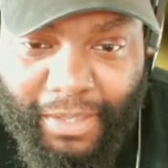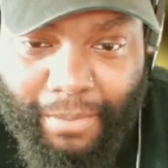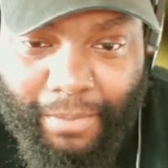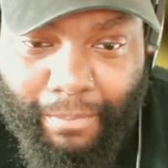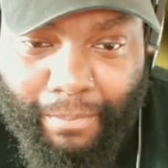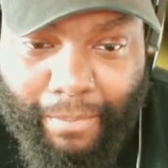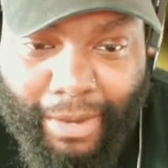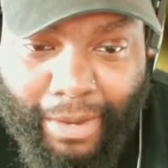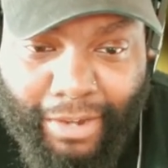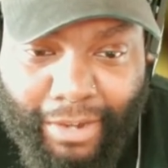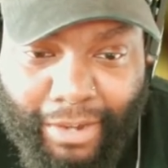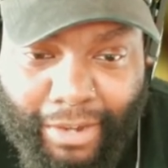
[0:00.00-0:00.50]

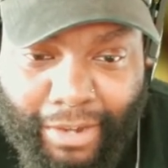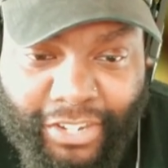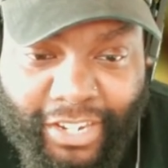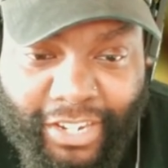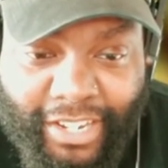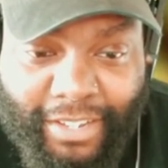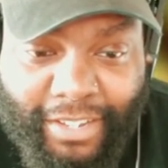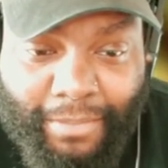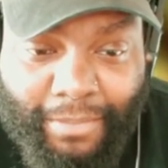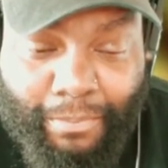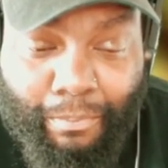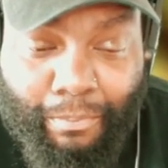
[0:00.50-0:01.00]

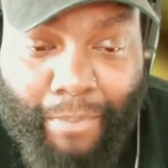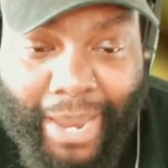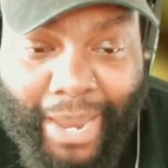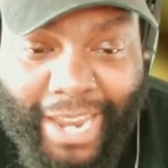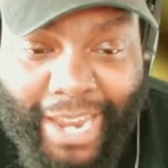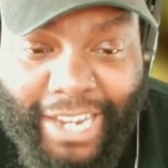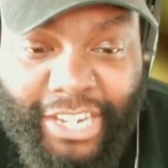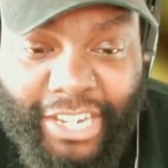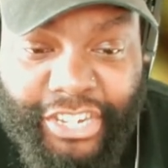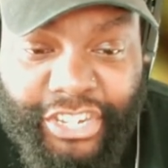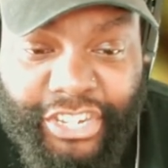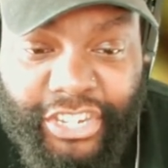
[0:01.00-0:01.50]

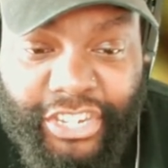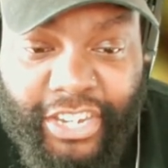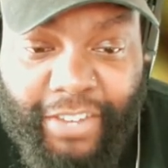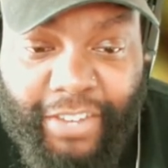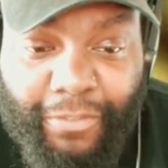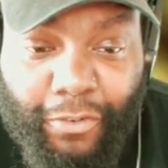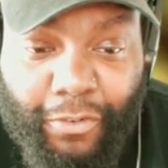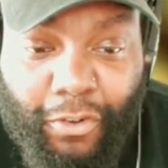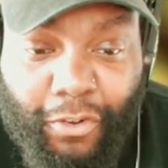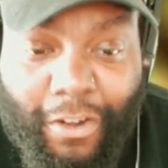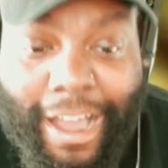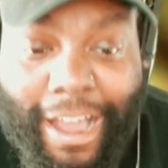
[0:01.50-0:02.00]

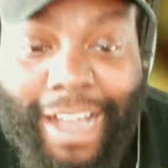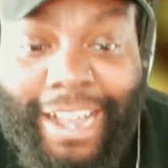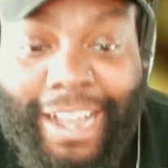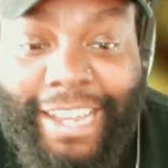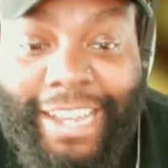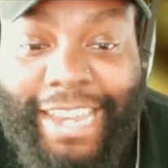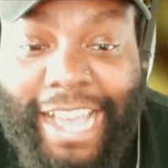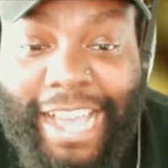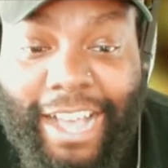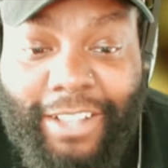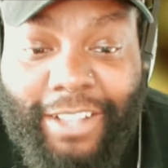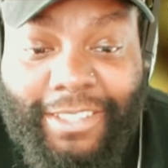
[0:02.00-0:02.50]
makeshift
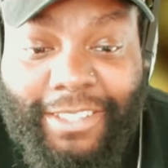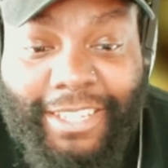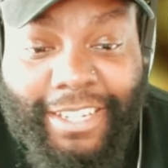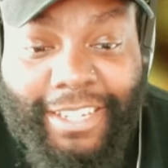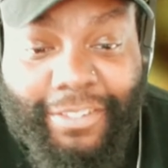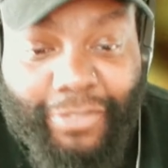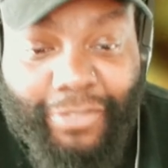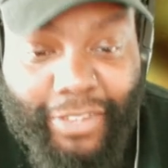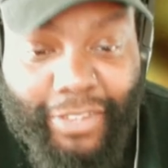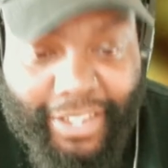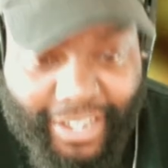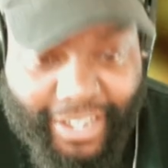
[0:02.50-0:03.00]
crocodile
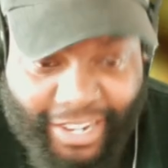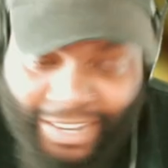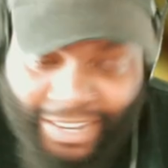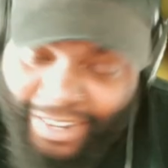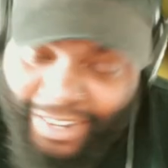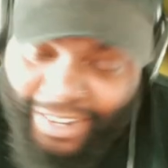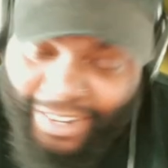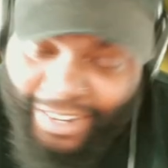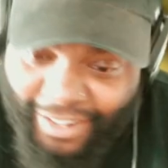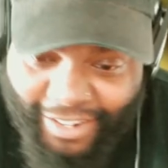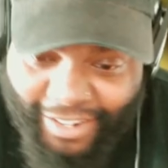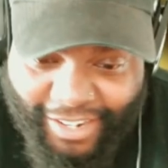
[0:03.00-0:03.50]
teeth in
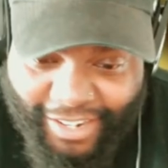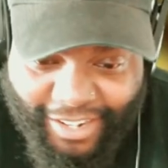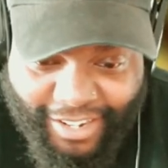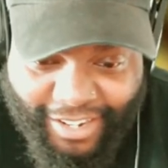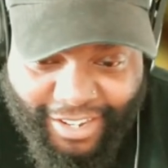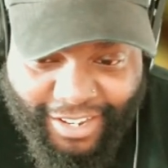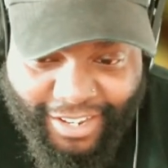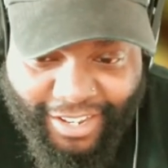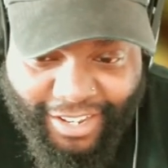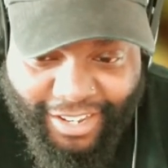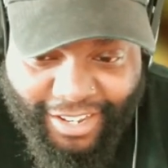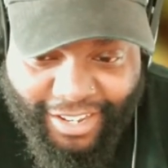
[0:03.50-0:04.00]
there.
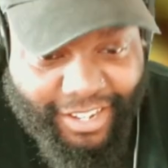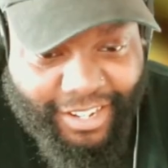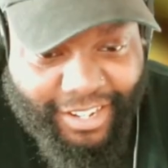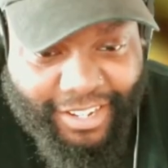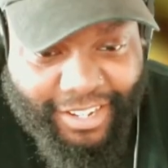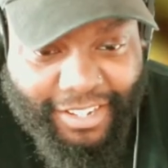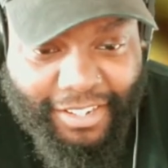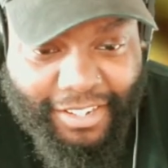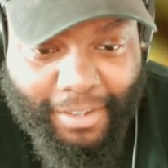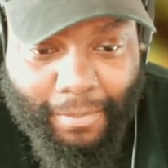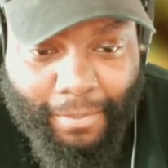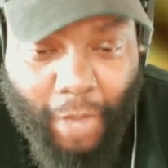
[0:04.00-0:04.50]

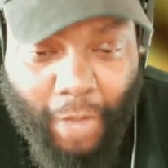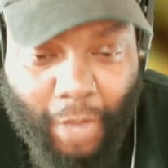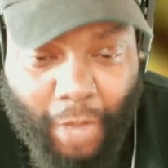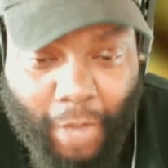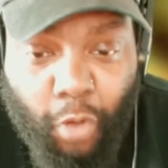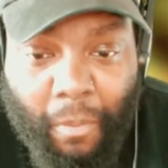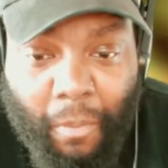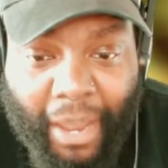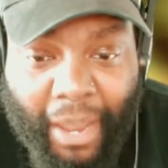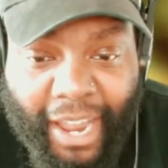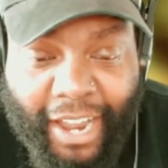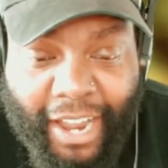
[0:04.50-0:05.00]
Them
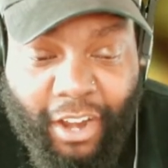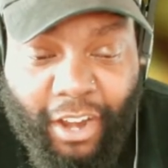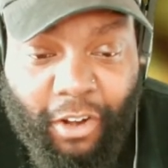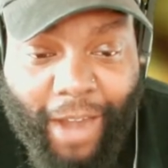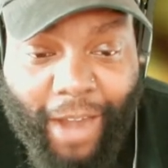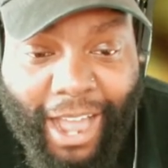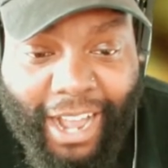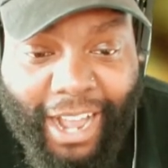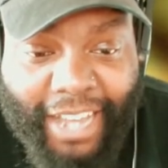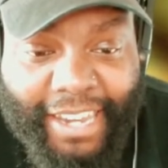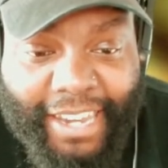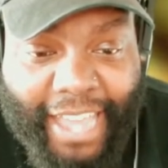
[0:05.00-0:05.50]
homemade
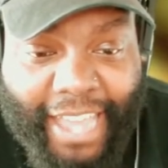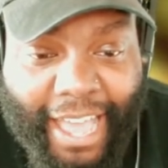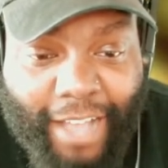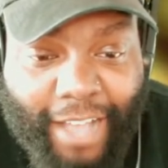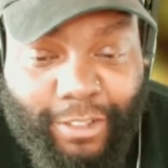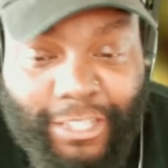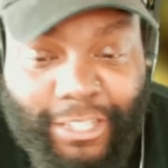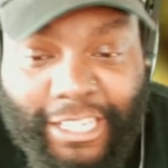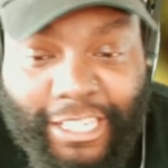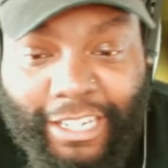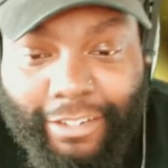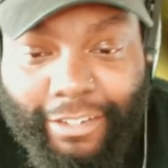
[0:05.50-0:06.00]

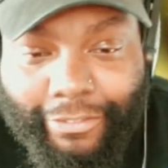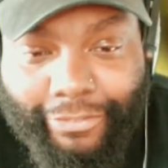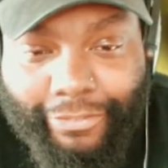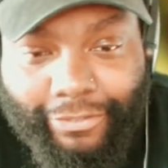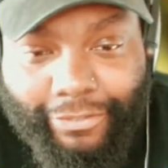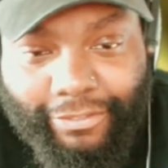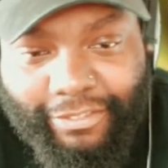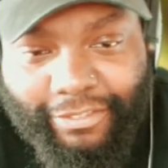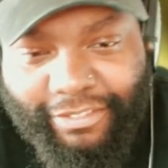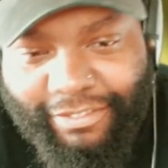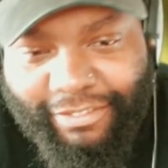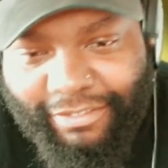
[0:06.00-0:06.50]
crocodile
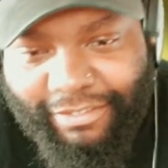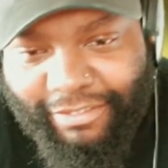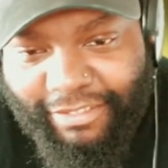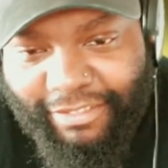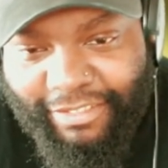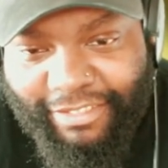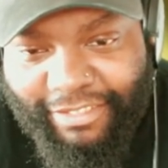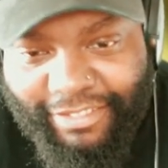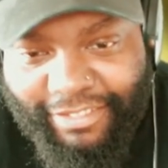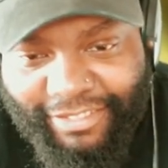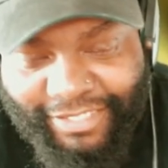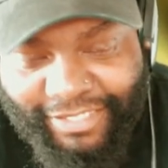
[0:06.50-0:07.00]
teeth.
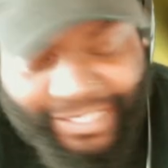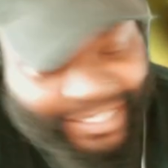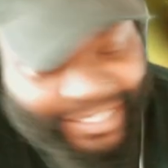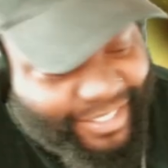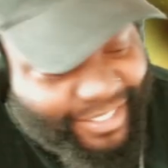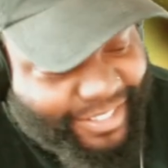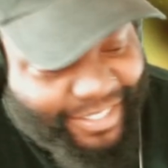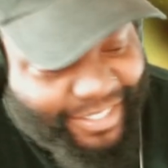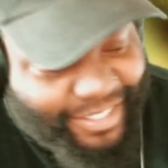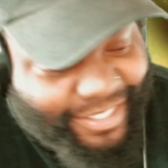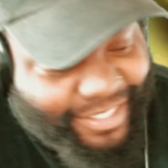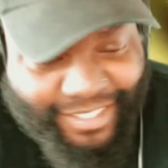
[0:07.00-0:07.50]

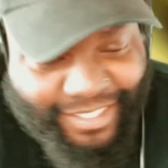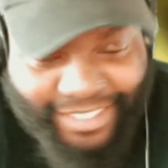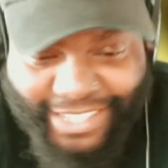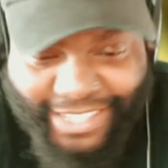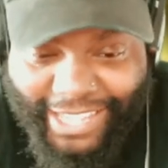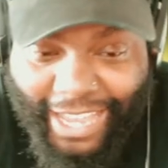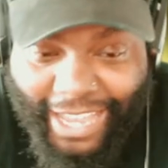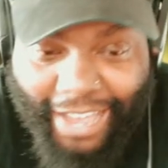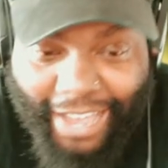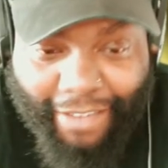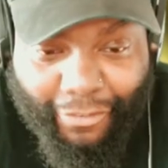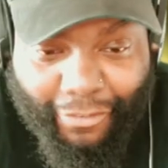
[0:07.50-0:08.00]
It's
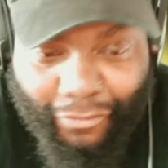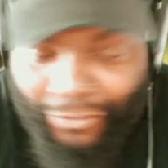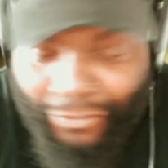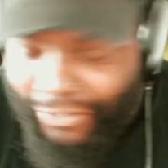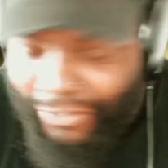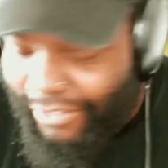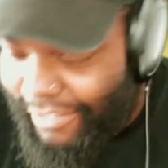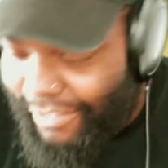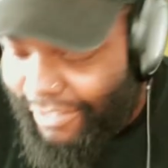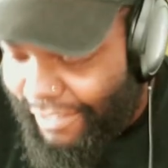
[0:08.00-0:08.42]
tough.